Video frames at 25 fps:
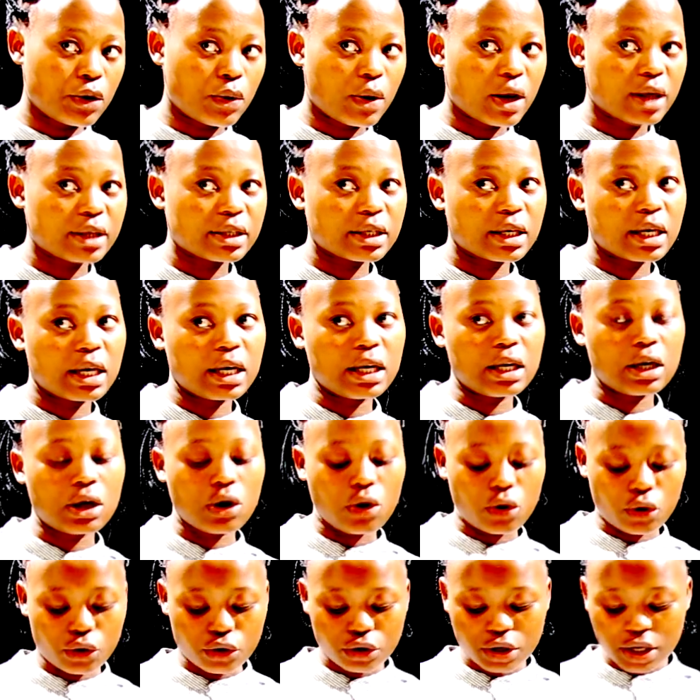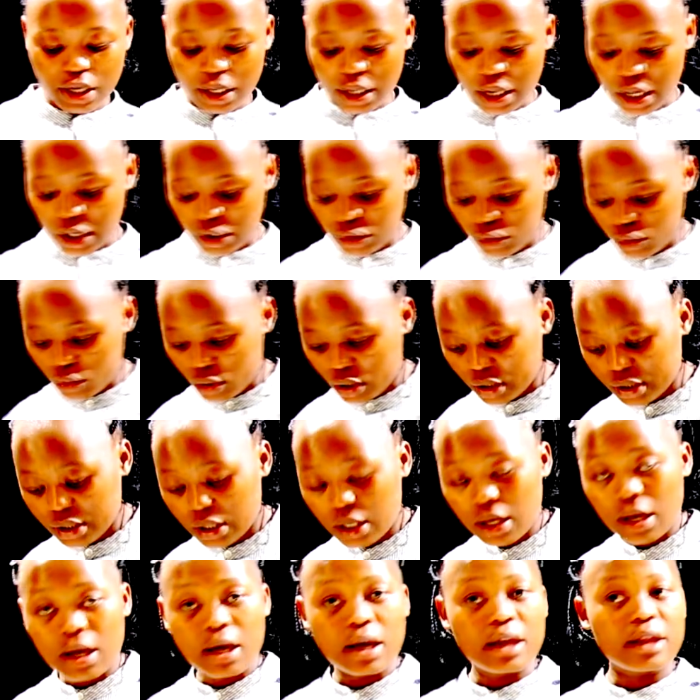your skin, or they can do what?
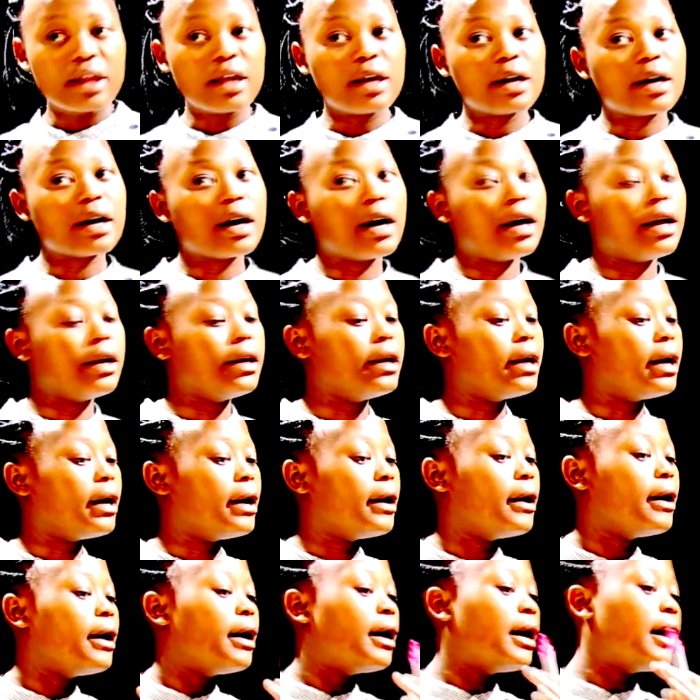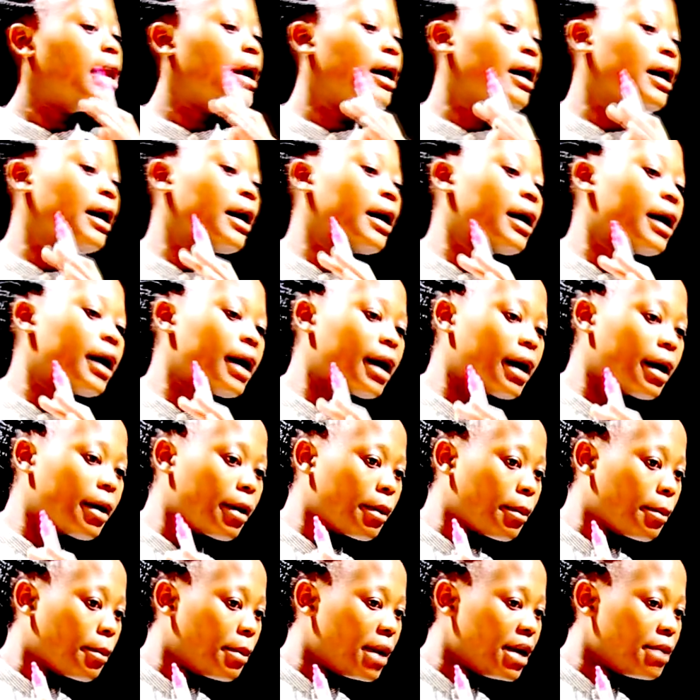They can
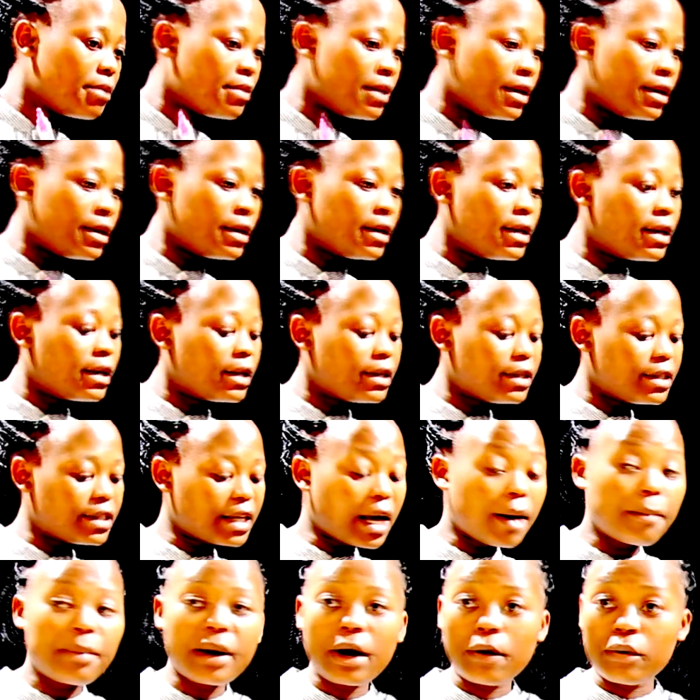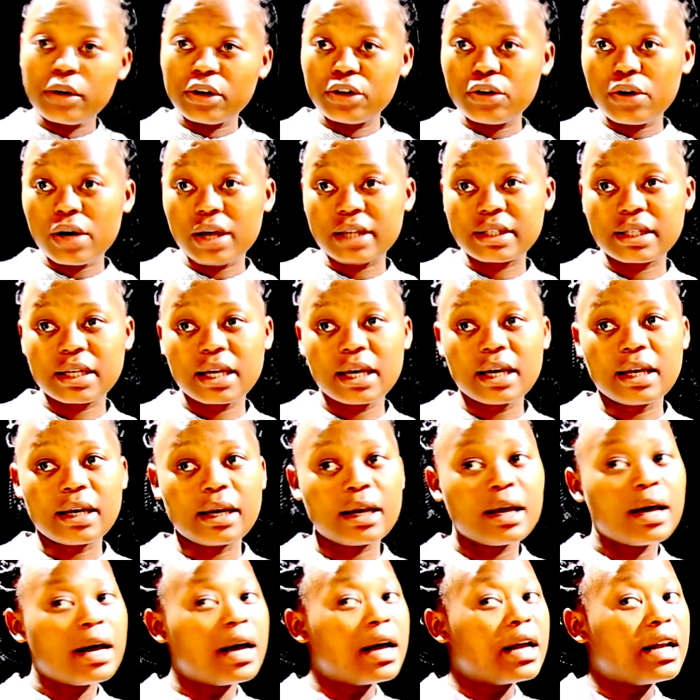maybe tamper with your
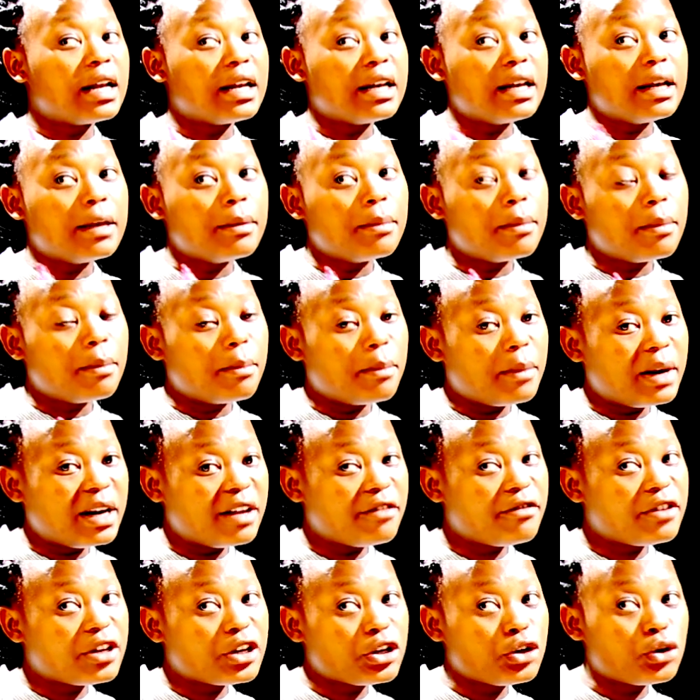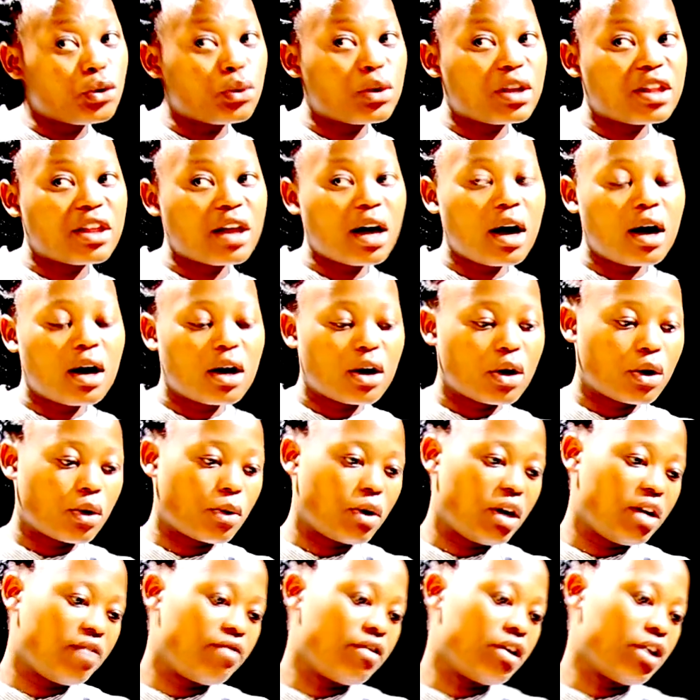skin, leaving you with a
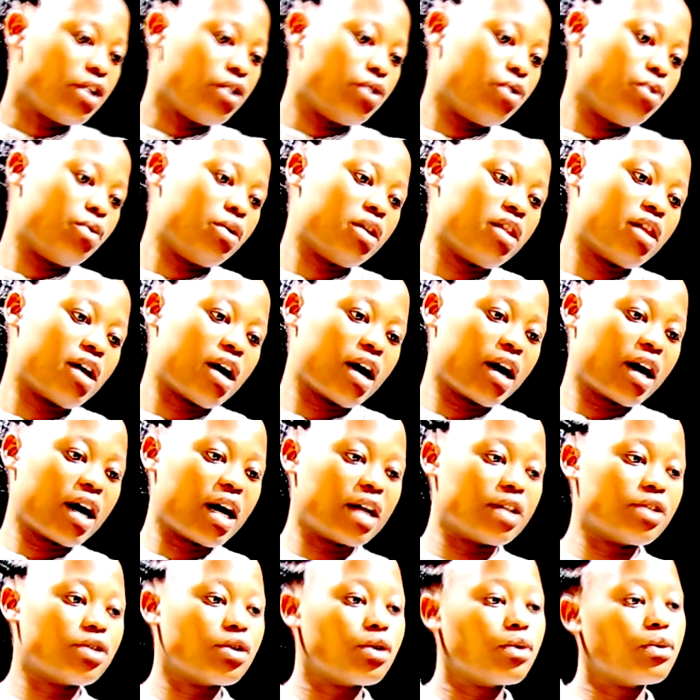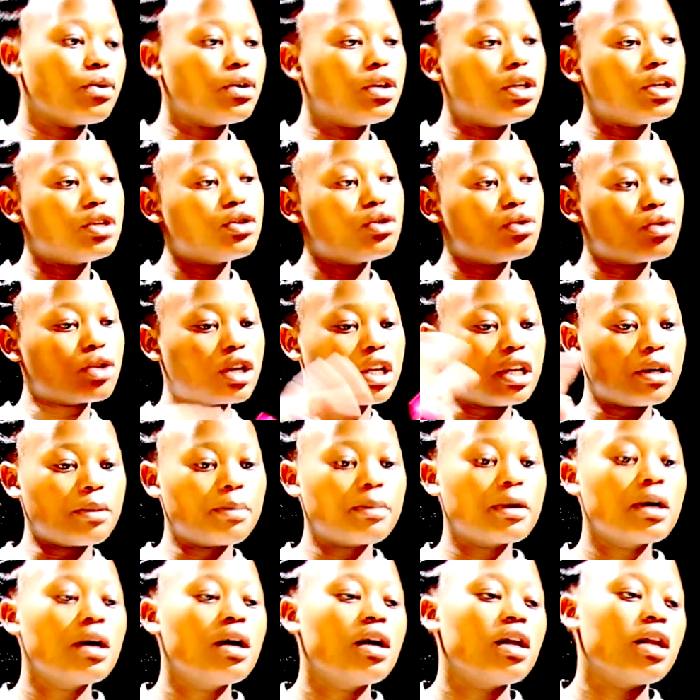cut. So you need to
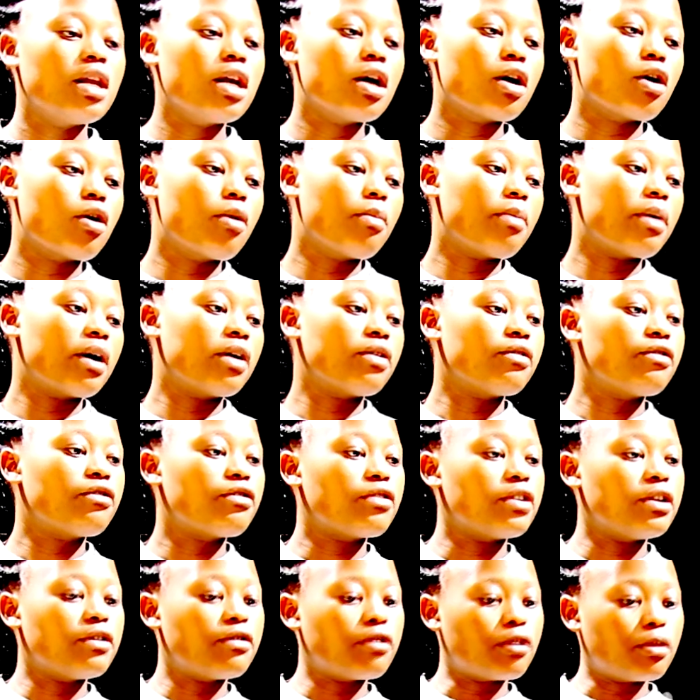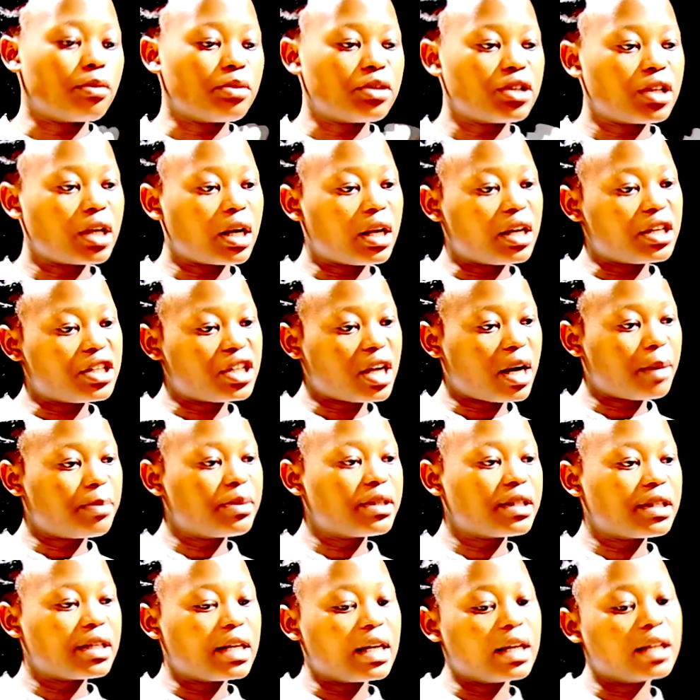keep the compound free from sharp
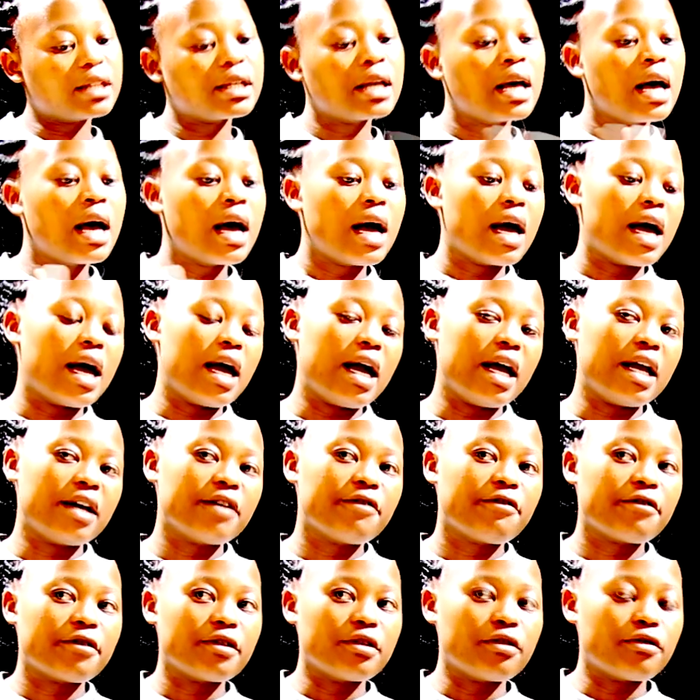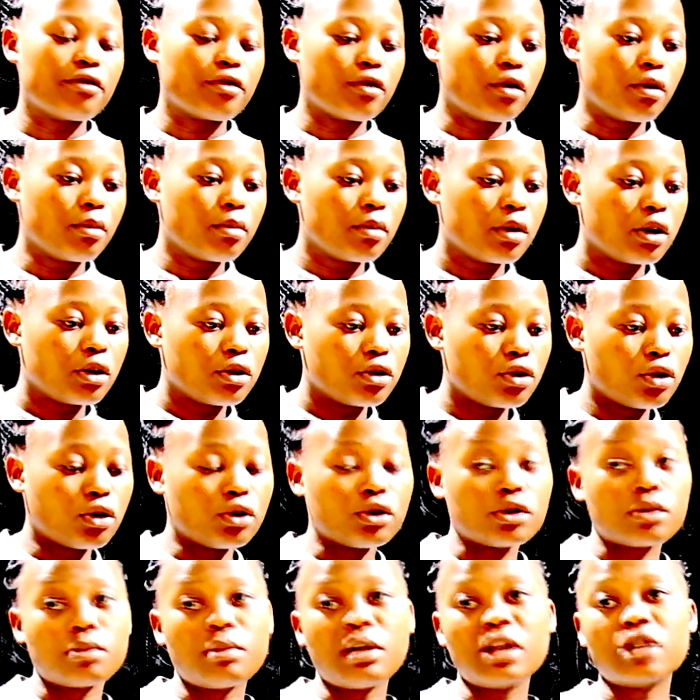sticks and free from
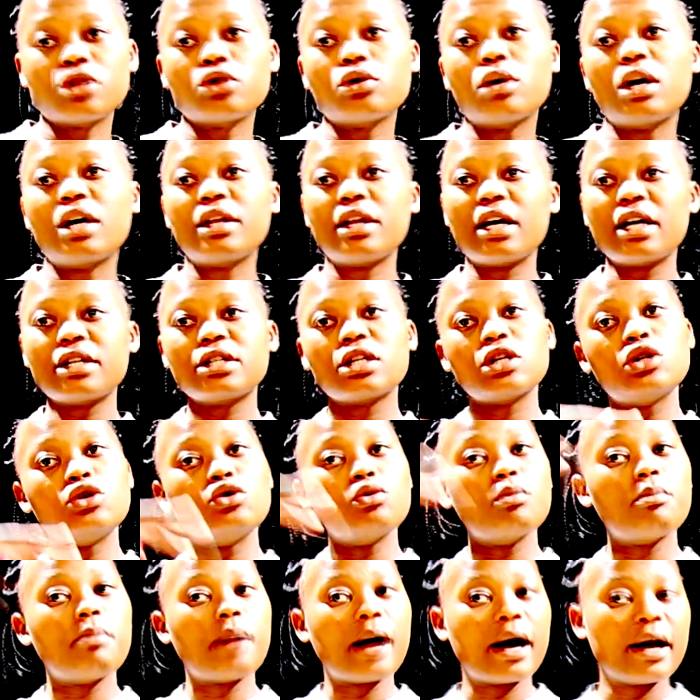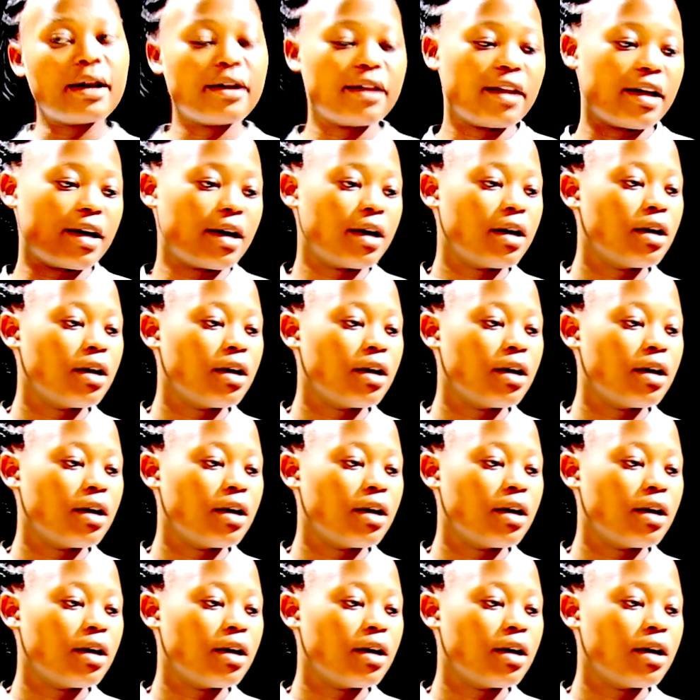thorns. Make sure that you burn